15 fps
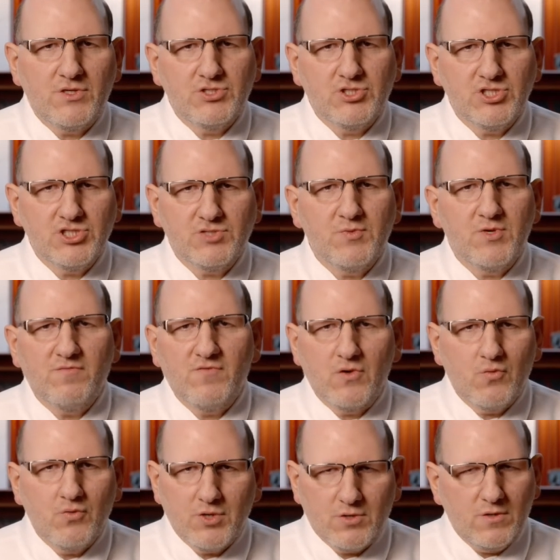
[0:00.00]
a judgment of
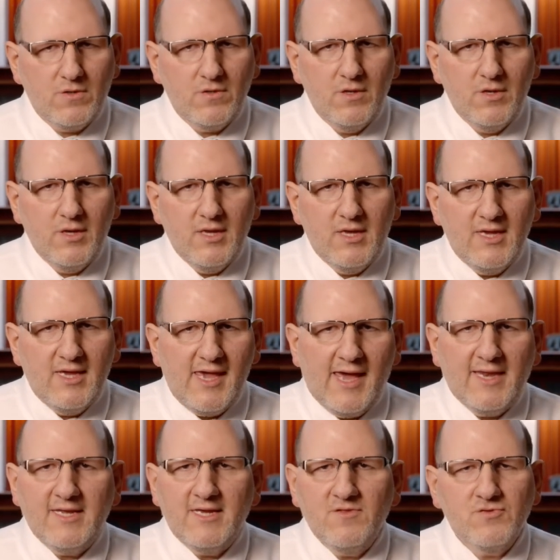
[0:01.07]
acquittal
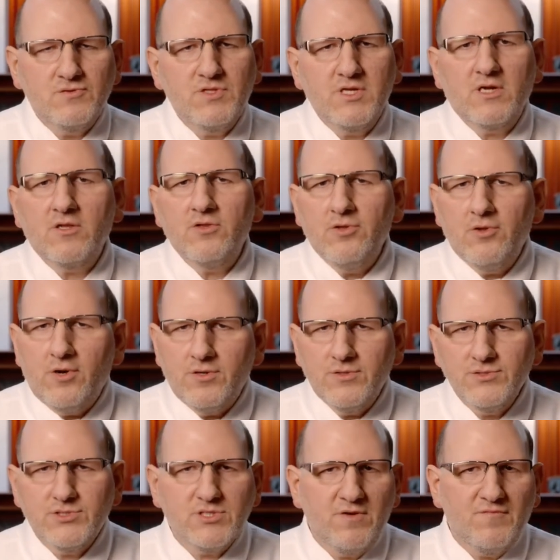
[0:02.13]
at either the
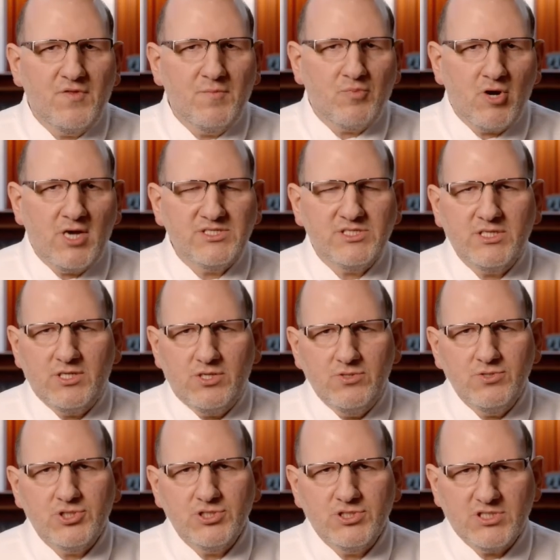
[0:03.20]
close of the
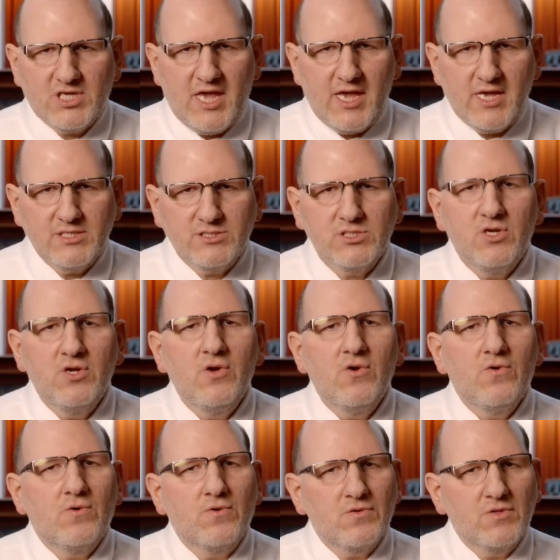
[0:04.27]
prosecution's case
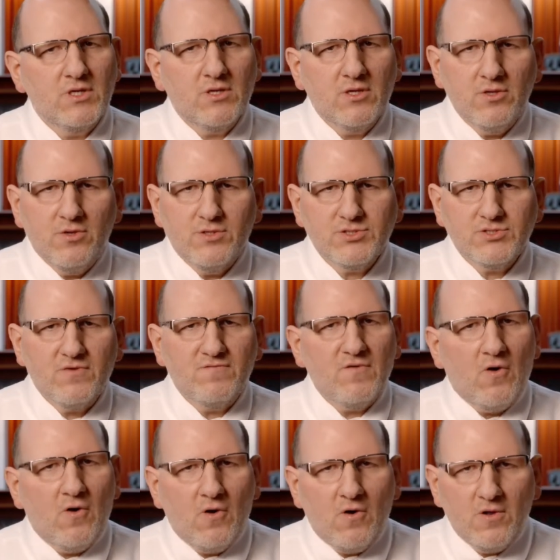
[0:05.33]
or the close of
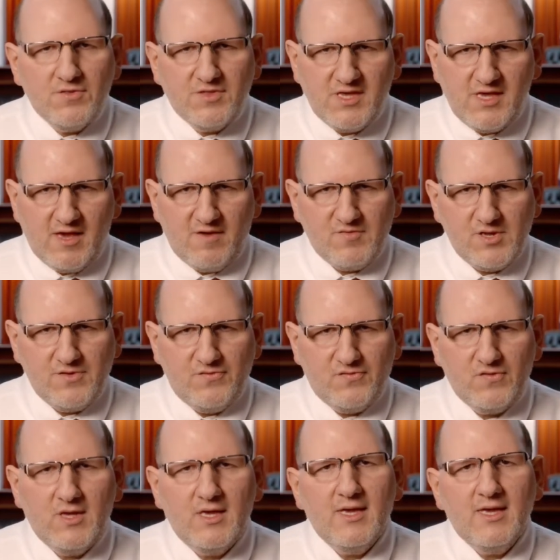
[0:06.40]
all the
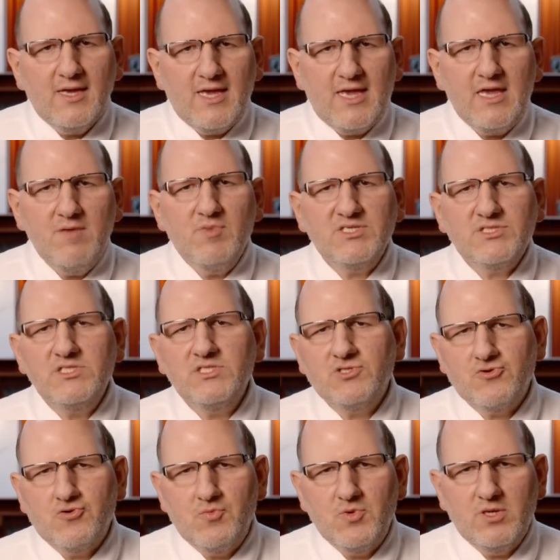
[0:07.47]
evidence, he must
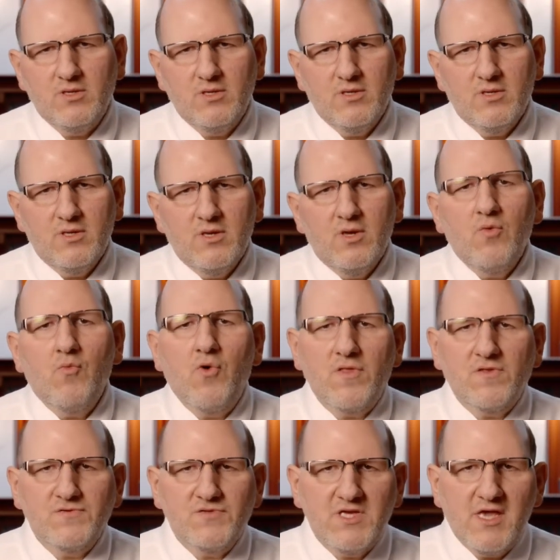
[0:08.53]
determine
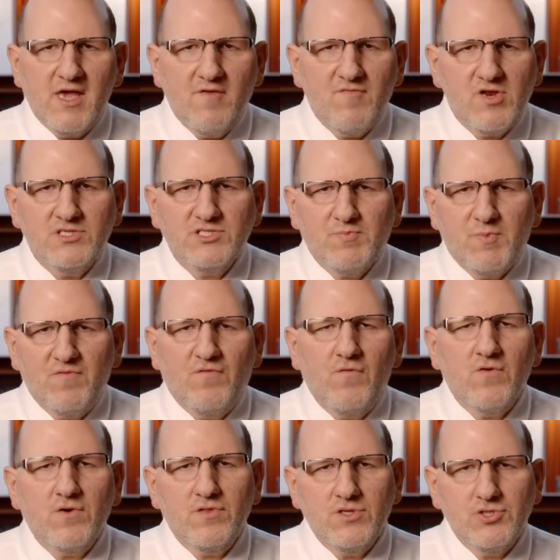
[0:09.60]
whether the evidence
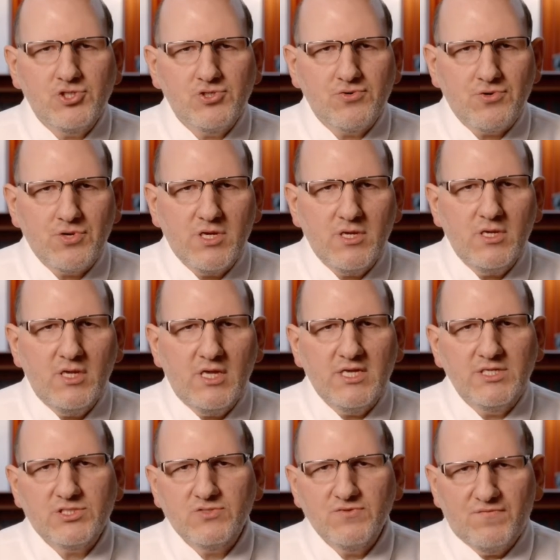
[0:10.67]
before the jury
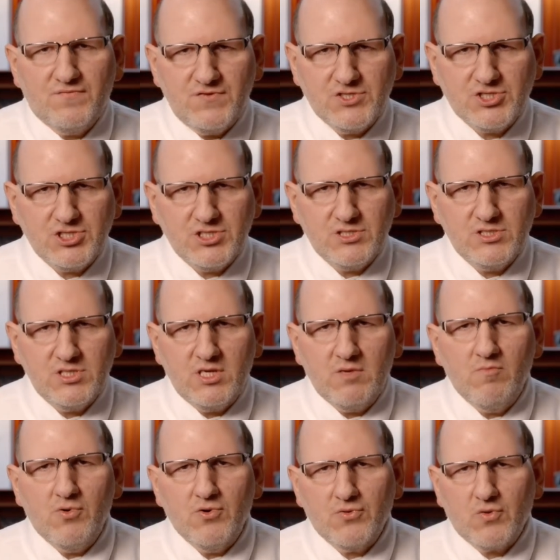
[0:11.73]
is sufficient
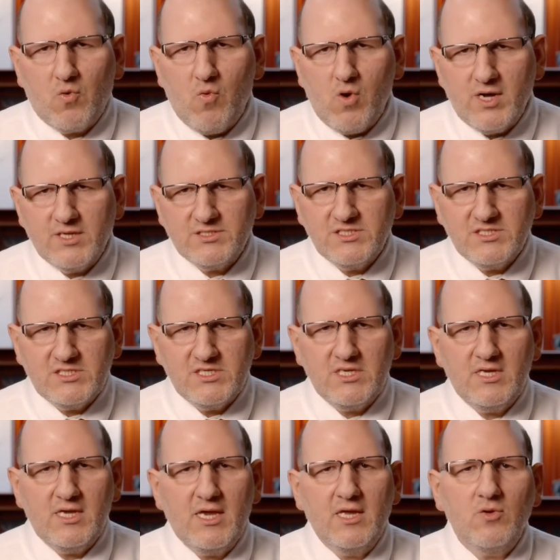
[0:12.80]
in both
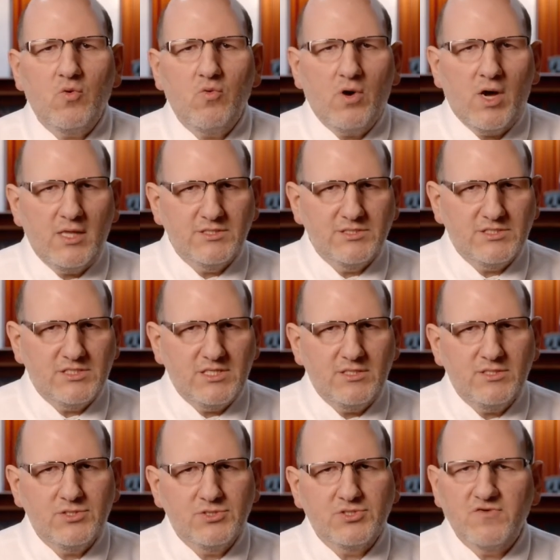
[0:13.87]
quantity and
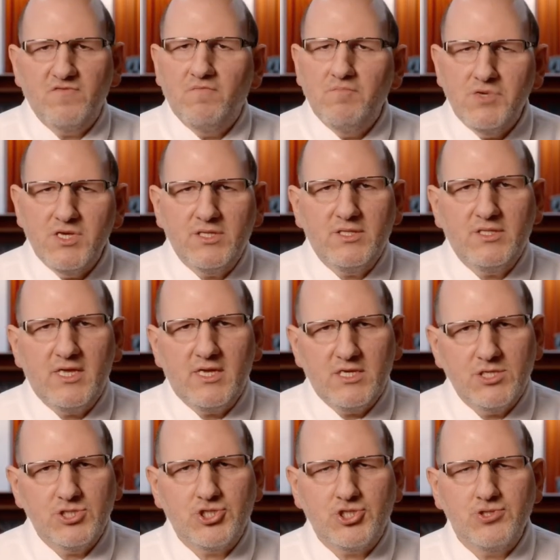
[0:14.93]
quality to submit the
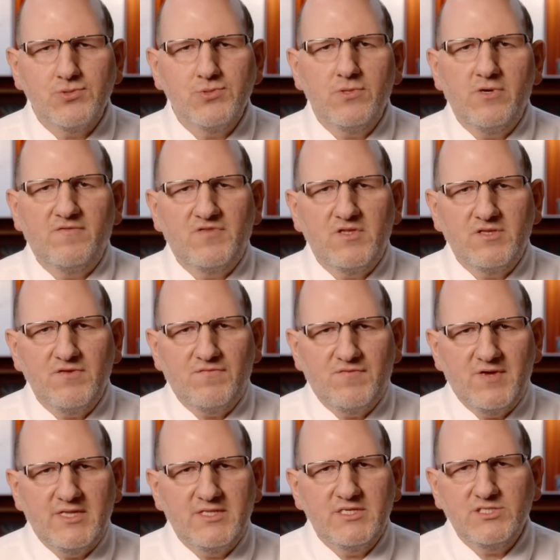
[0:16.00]
issue of the
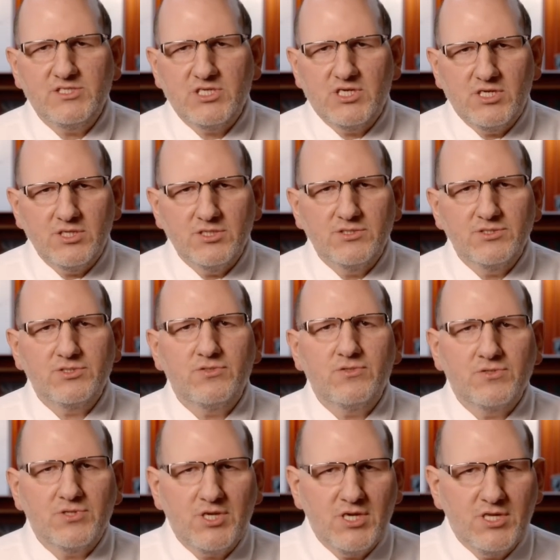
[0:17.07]
defendant's guilt
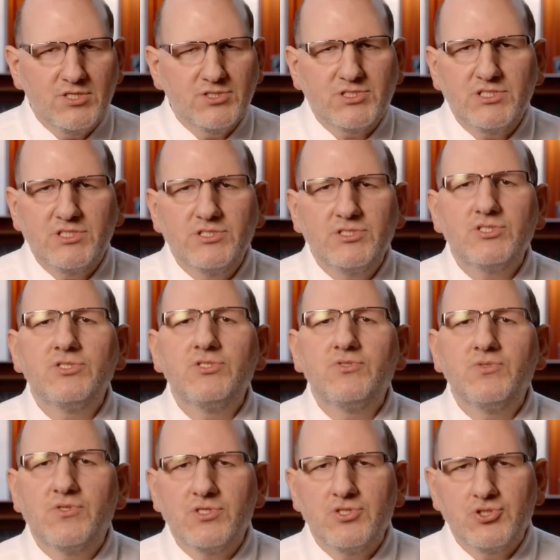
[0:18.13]
or innocence
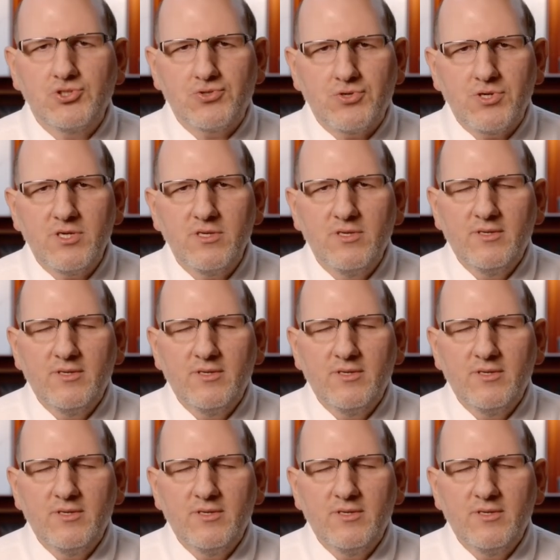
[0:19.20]
to the jury.